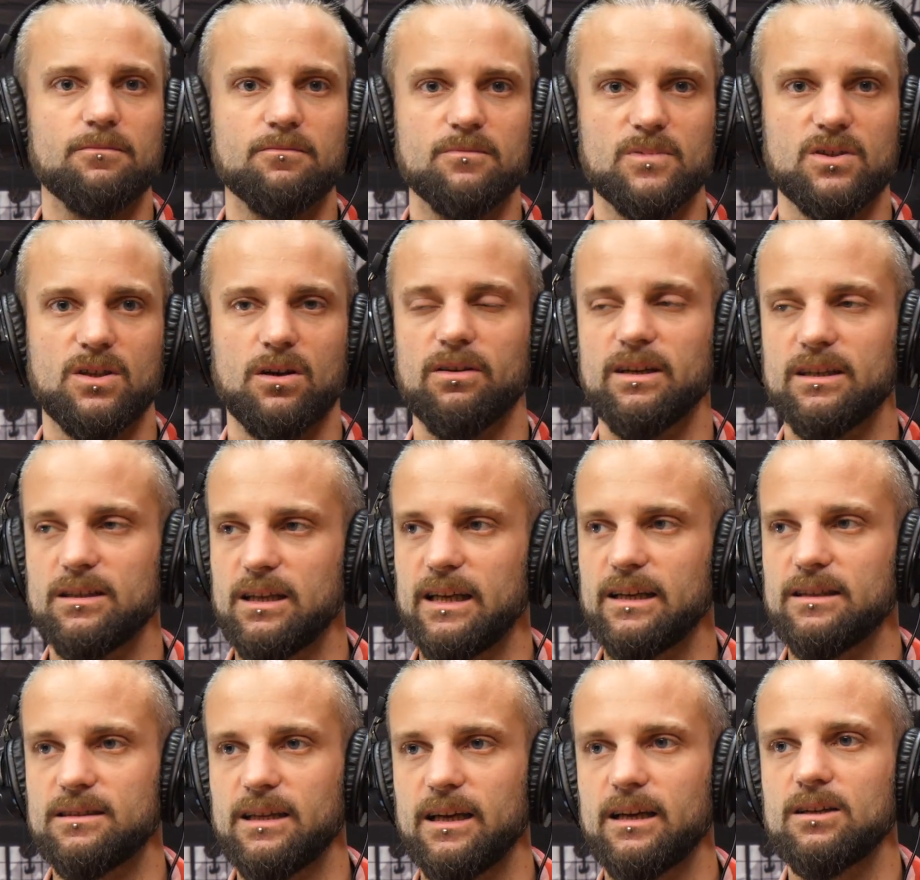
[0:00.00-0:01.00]
So
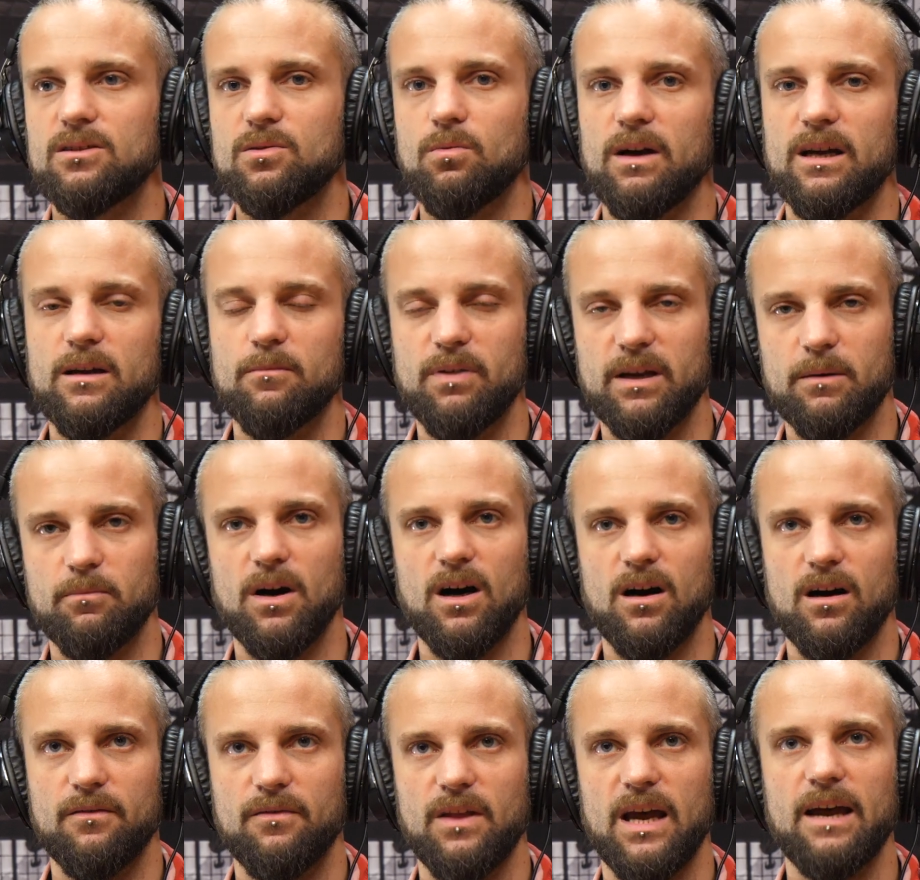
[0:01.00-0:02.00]
it takes away a big
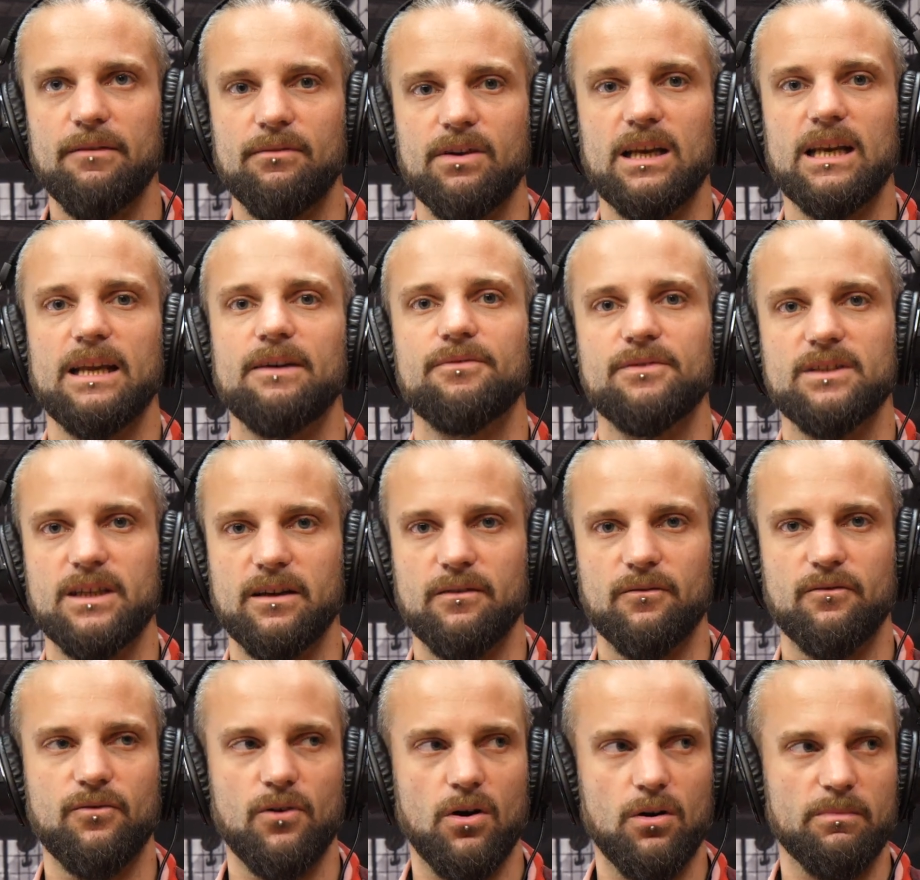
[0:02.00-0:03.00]
part of the heavy lifting
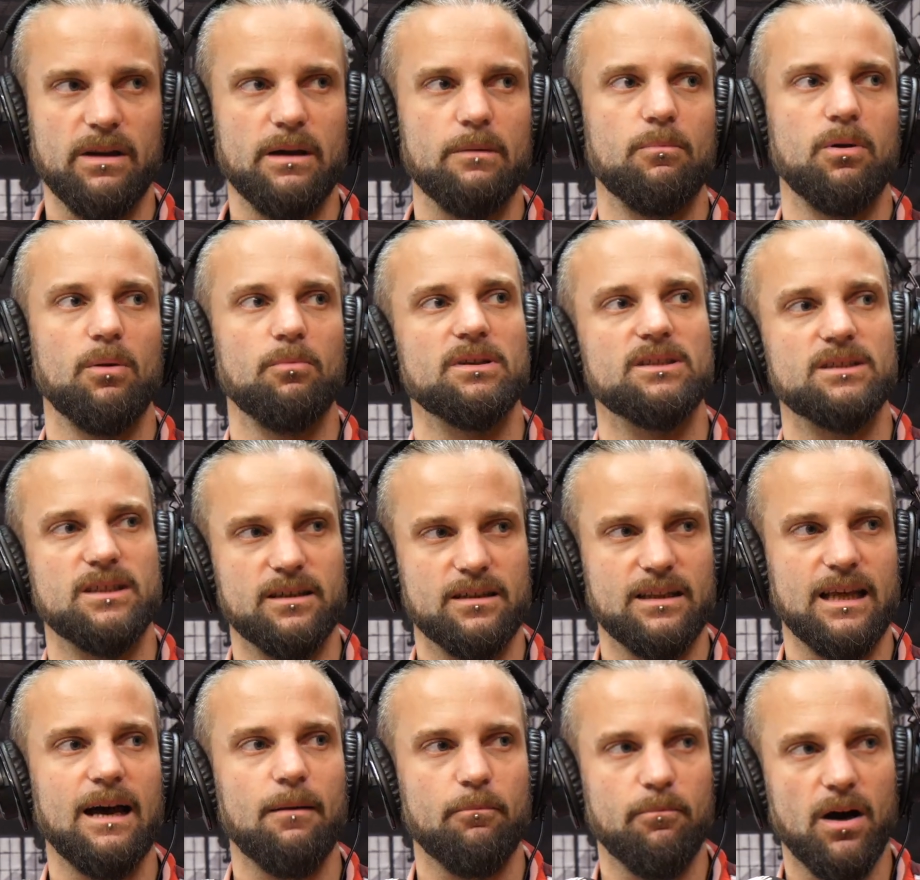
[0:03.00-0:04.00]
from implementing
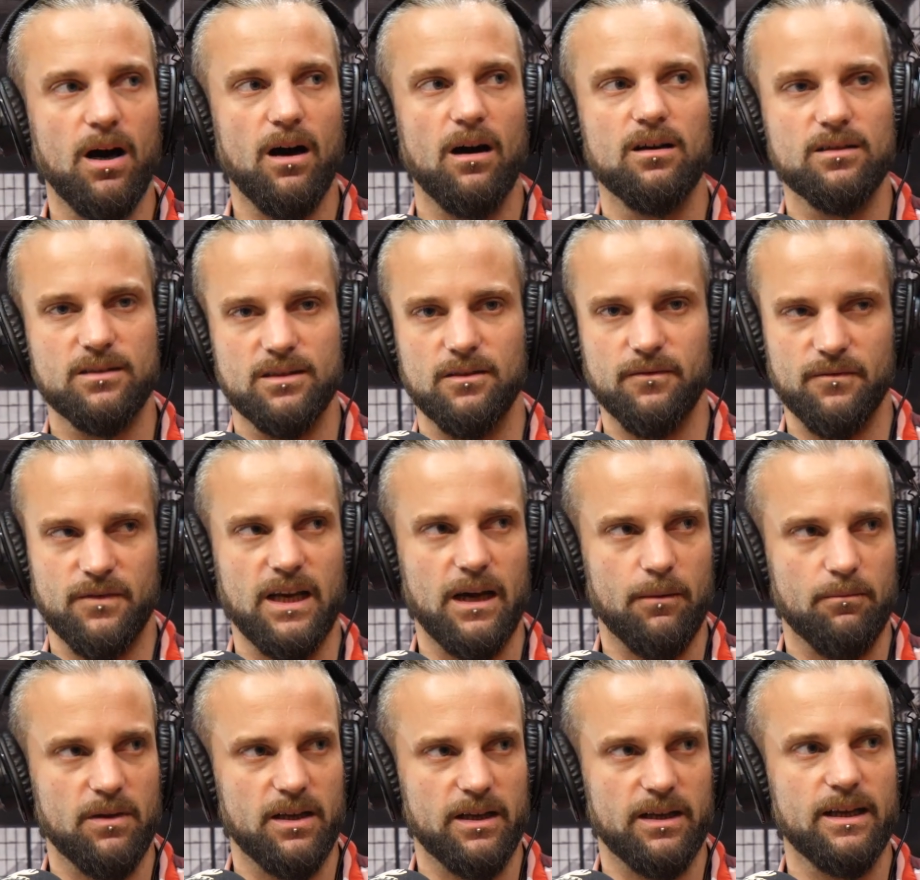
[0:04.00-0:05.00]
that part of the
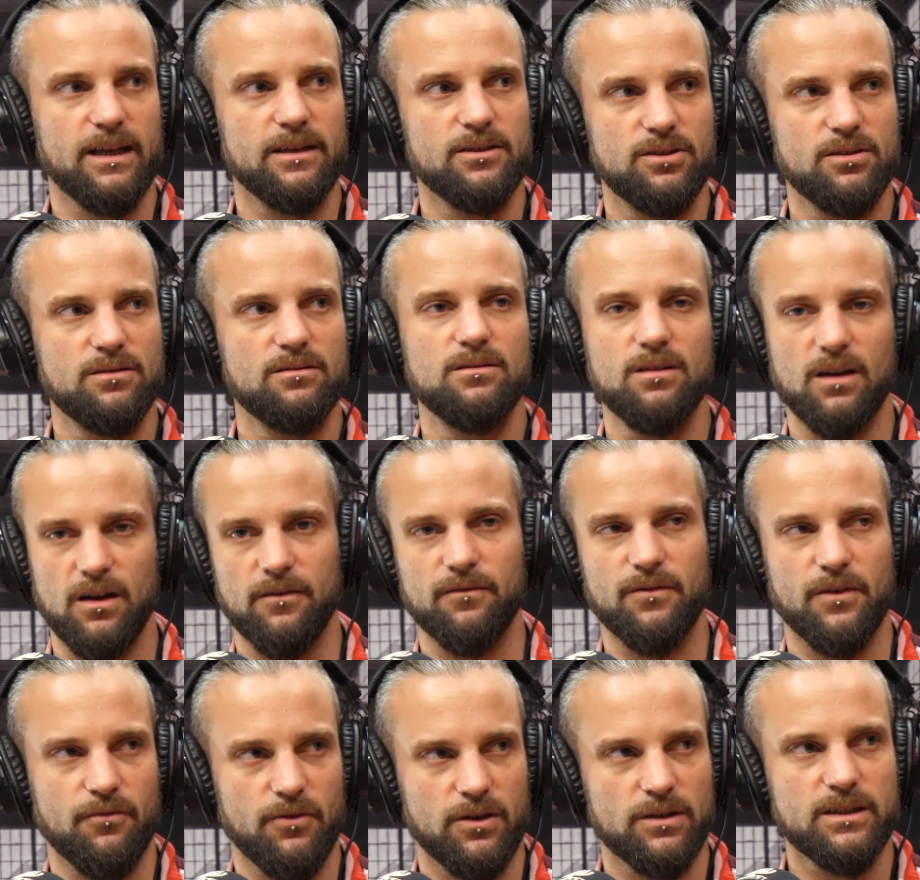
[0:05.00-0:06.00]
application, of
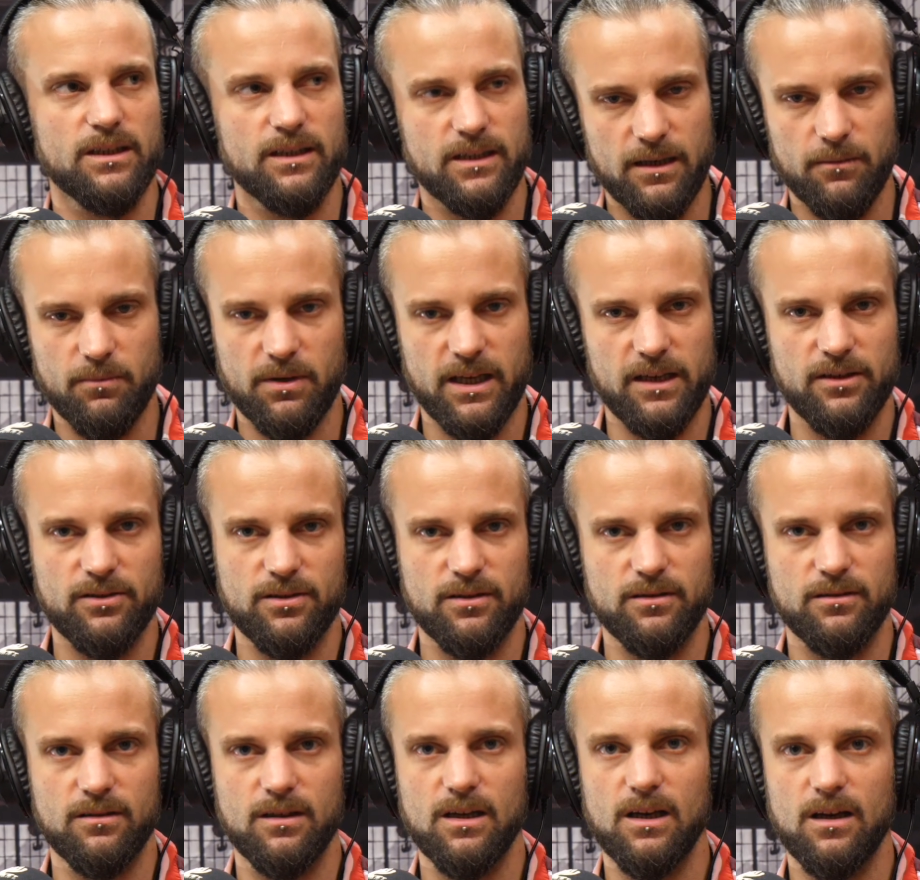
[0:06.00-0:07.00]
the front-end
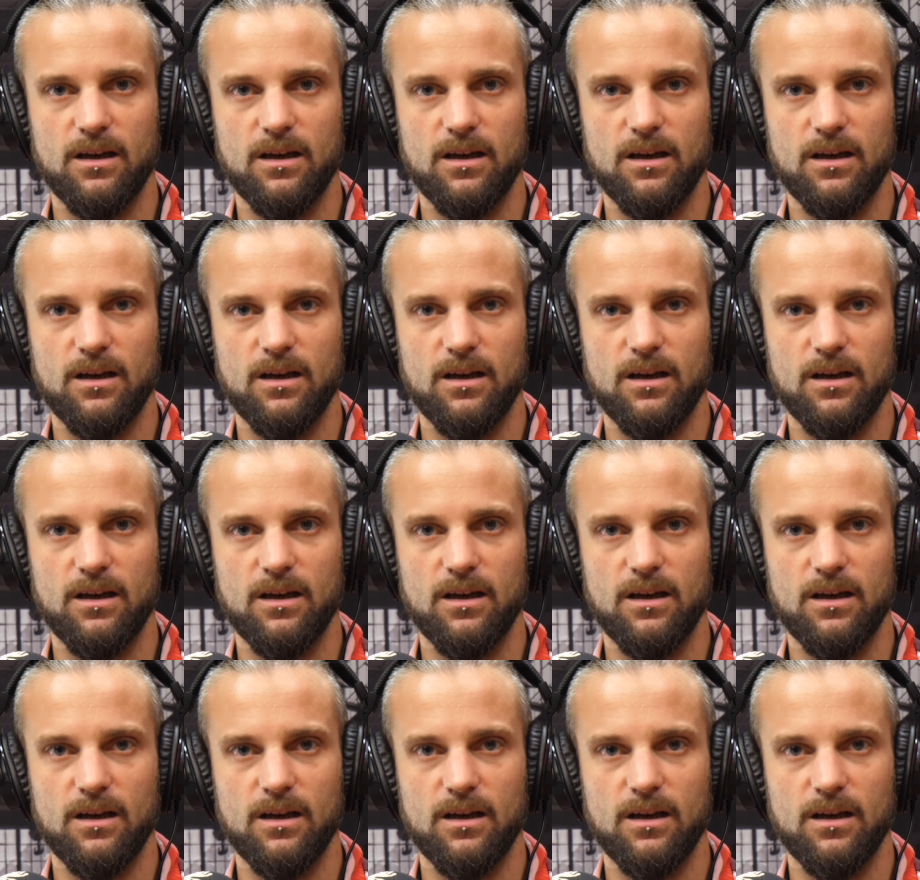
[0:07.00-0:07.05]
application.